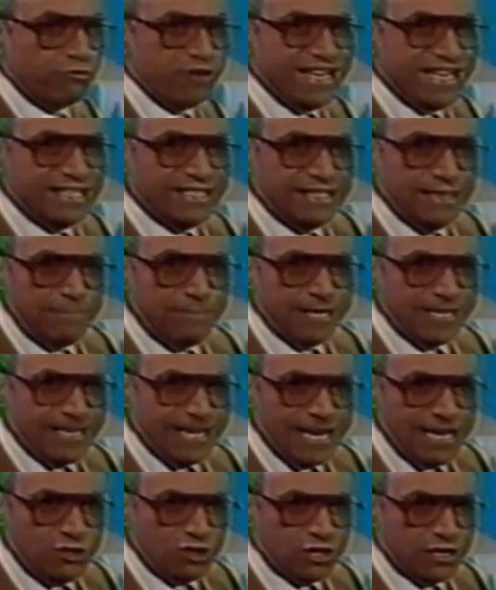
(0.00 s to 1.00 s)

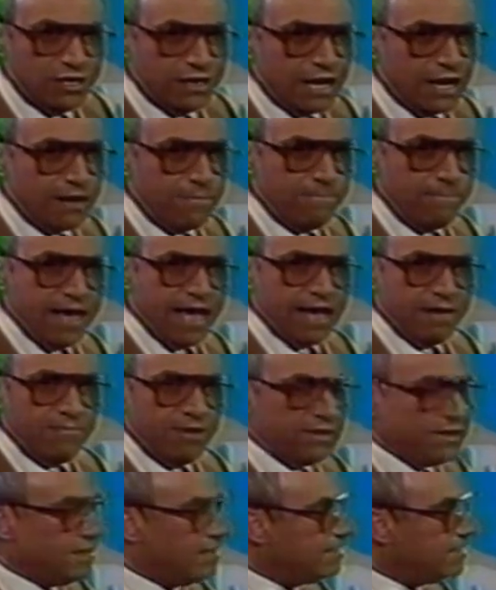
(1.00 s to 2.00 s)
precipitation. Not a
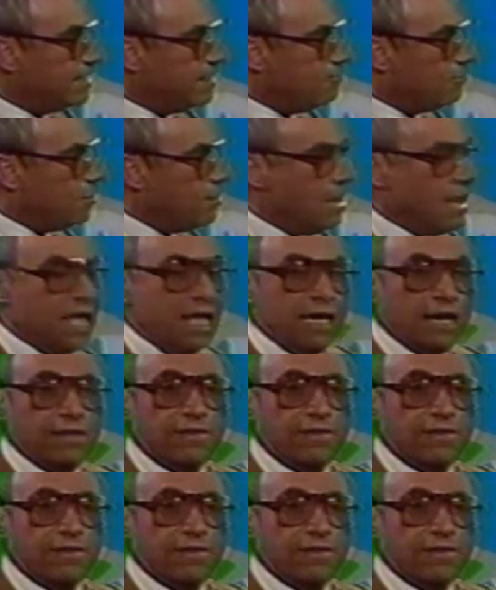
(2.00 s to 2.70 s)
bad month of December.